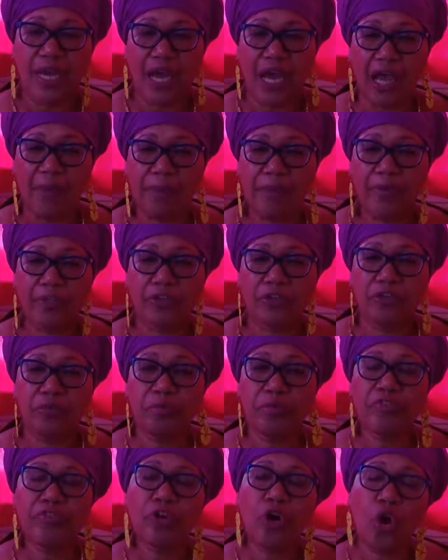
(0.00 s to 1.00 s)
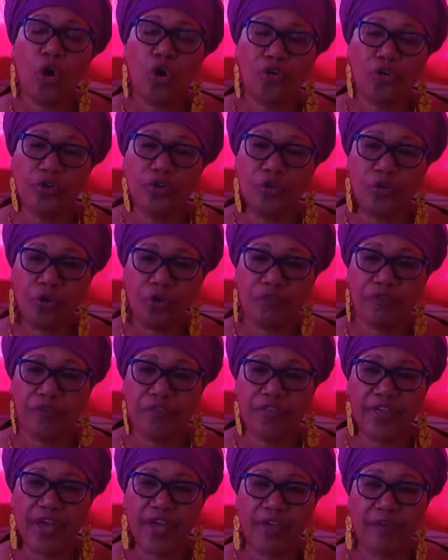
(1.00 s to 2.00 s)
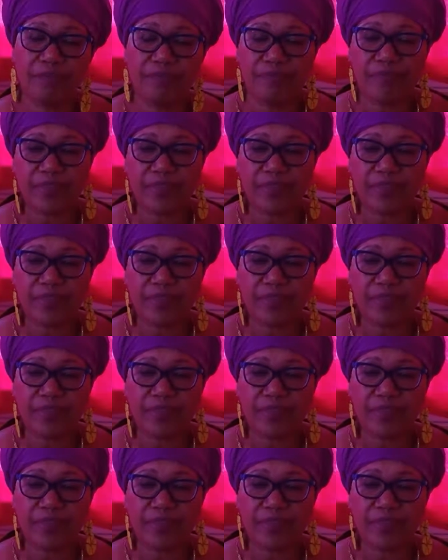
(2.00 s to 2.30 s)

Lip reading: I put a little bit of coconut oil for that.